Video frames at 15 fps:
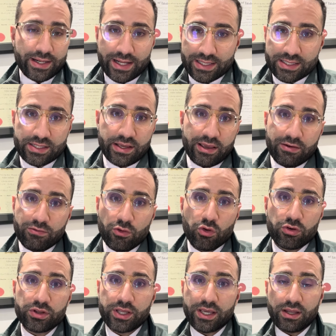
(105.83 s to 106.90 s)
let's say,
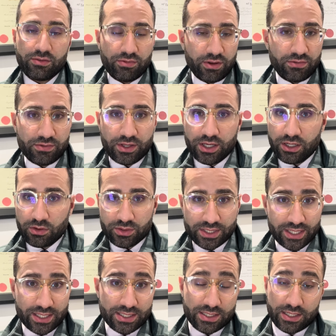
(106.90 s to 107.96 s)
14, 15 or
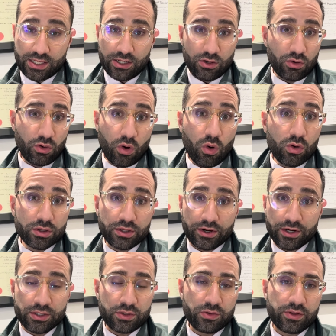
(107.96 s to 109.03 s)
16, or older
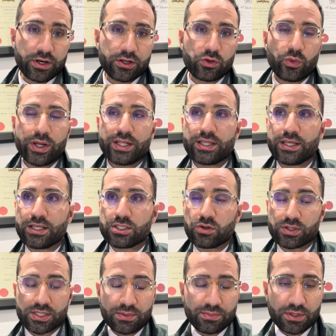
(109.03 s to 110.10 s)
into their 20s or
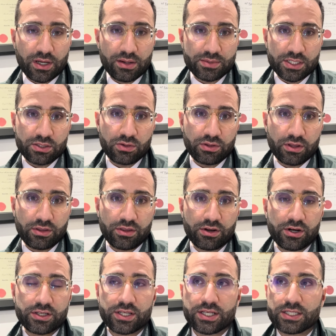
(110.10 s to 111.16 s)
sometimes into their
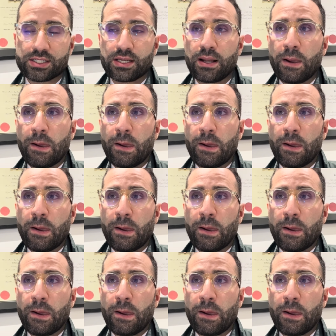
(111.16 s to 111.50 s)
30s,